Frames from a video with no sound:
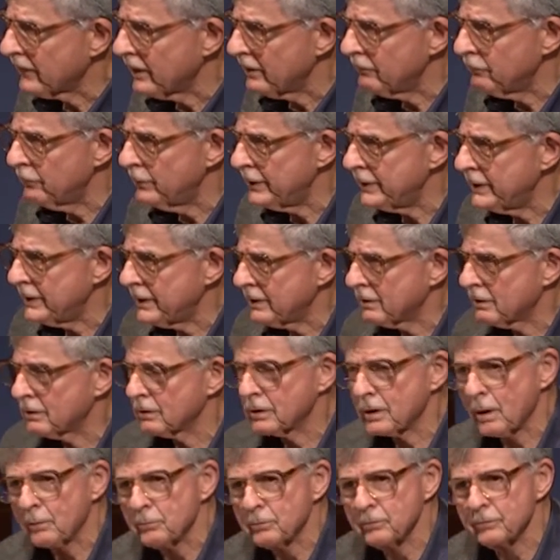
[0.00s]
I've been here a
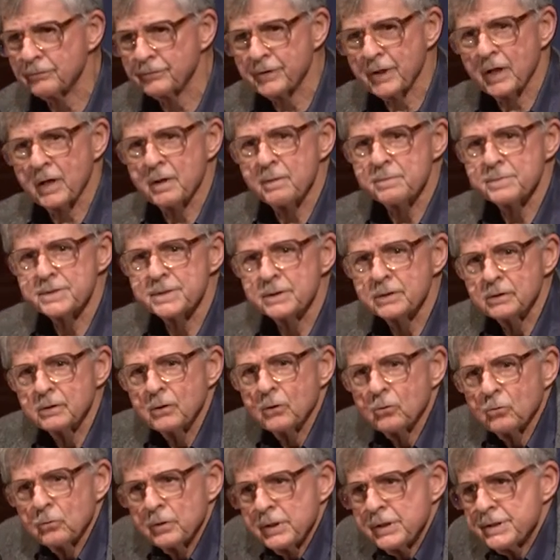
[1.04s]
couple of times and
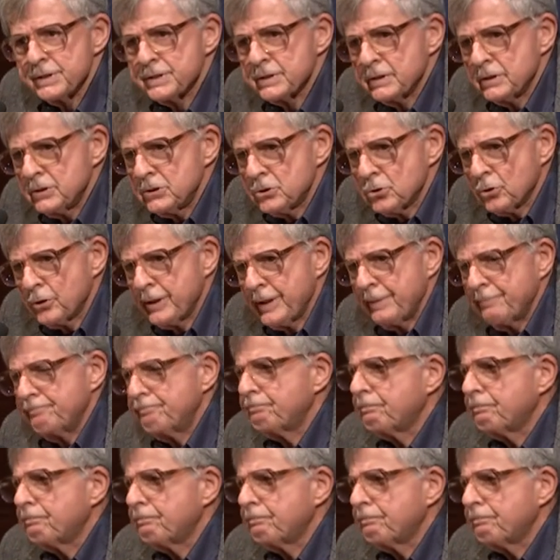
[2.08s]
always enjoyed it.